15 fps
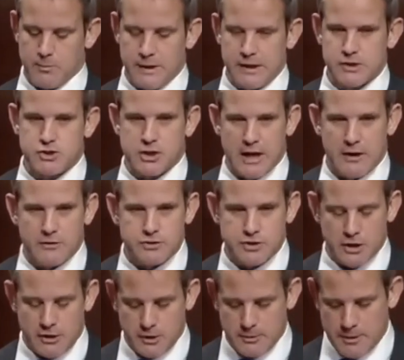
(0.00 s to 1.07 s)
We're being
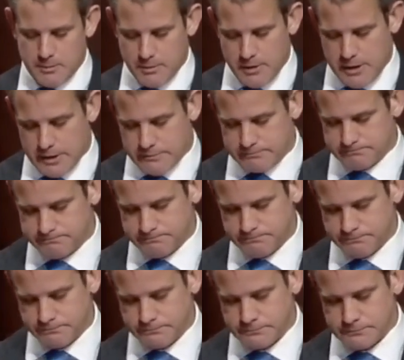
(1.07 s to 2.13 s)
challenged at home and abroad.
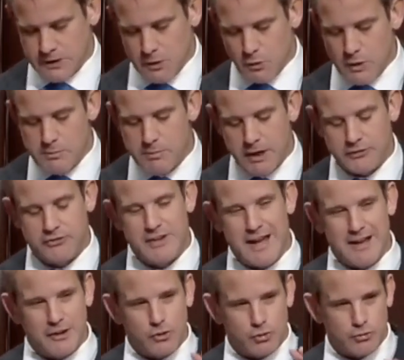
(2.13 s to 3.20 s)
We must
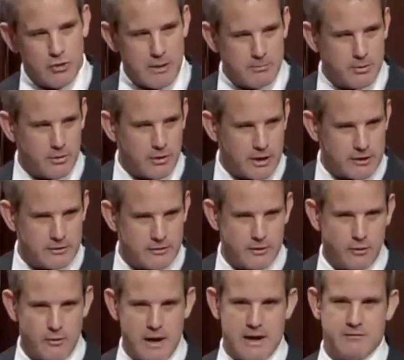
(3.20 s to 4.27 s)
not crumble under
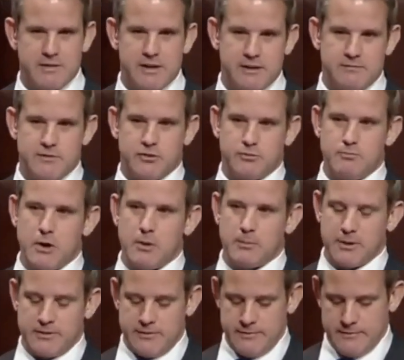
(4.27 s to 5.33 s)
the gravity of this
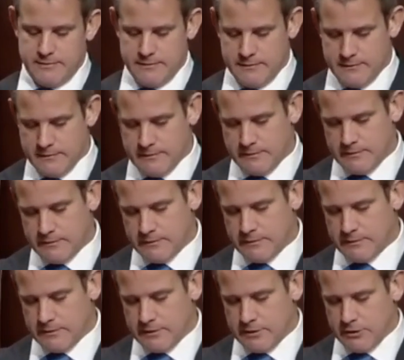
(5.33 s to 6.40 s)
moment.
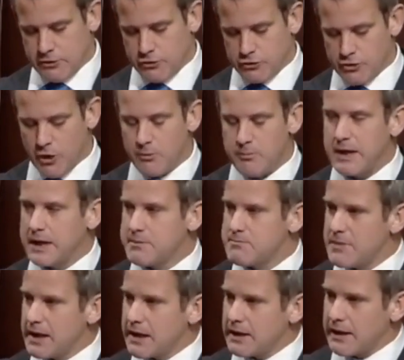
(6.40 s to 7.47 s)
So many
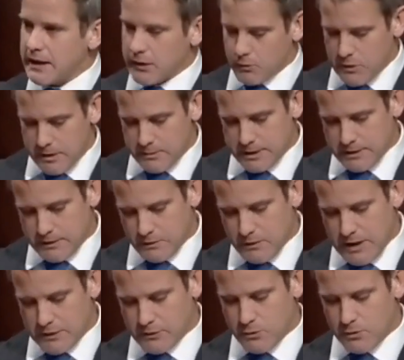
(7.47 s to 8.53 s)
men and women
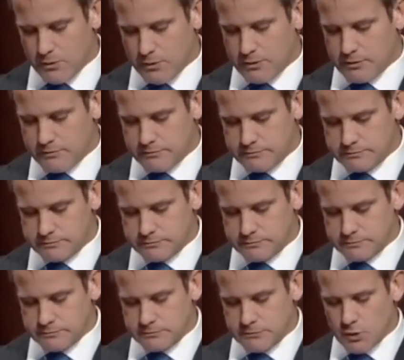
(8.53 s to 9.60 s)
around the world
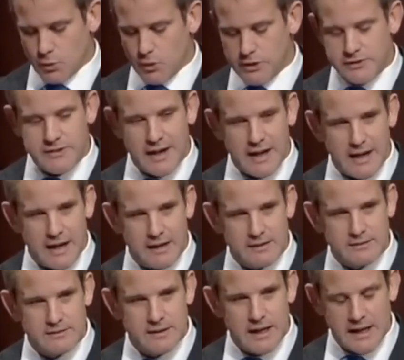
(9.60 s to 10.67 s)
would
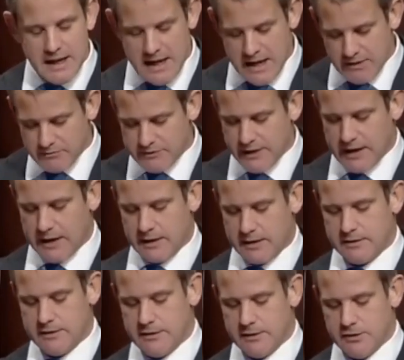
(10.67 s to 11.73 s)
die and have
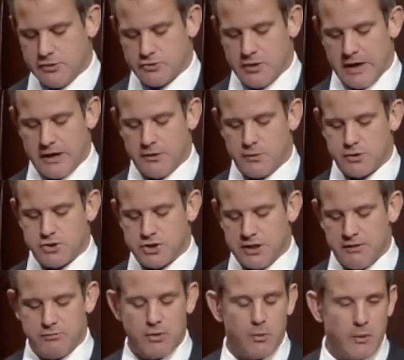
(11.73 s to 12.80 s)
died trying to
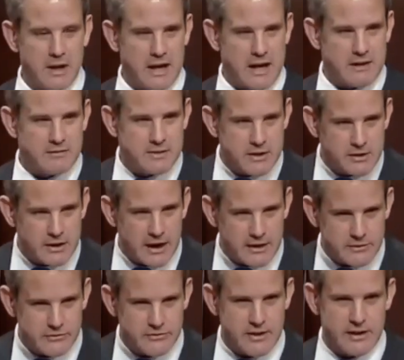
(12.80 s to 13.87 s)
achieve what we have in the
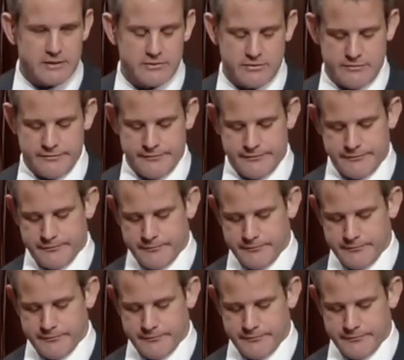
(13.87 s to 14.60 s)
United States.